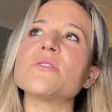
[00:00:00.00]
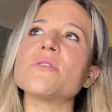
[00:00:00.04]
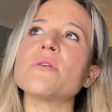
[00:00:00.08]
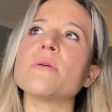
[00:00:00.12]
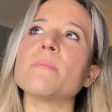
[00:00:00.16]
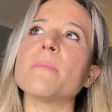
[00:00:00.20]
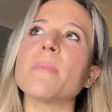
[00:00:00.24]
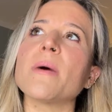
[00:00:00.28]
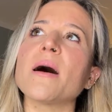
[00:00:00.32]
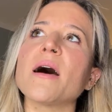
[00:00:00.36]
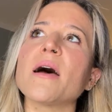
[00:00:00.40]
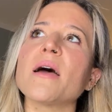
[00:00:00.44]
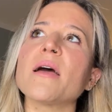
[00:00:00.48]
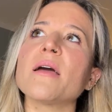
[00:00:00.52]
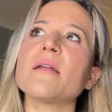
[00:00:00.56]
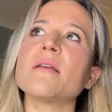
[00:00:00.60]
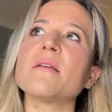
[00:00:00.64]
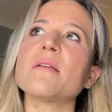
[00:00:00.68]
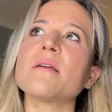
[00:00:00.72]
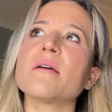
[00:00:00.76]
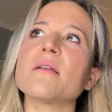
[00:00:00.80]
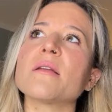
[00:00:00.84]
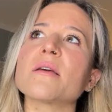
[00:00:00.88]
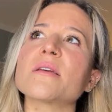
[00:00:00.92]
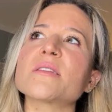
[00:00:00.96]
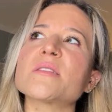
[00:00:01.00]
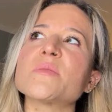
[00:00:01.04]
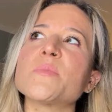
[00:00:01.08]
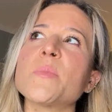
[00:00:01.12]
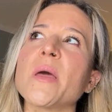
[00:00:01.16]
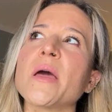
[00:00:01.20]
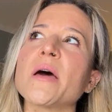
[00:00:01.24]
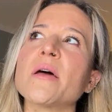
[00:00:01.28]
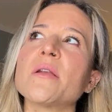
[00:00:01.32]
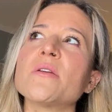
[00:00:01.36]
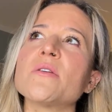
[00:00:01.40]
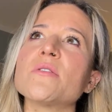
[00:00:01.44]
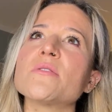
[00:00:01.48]
your mind and
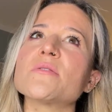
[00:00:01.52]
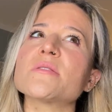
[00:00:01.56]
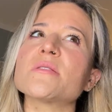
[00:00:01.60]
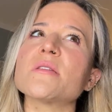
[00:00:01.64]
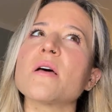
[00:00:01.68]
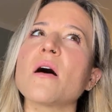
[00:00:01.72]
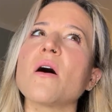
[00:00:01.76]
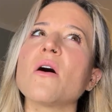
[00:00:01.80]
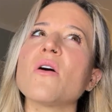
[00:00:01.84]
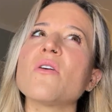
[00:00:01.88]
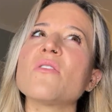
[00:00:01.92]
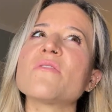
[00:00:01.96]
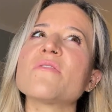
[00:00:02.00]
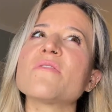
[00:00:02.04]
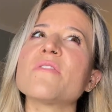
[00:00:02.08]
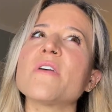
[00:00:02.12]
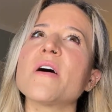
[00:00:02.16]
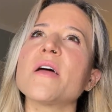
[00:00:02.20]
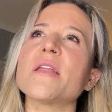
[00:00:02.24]
expand yourself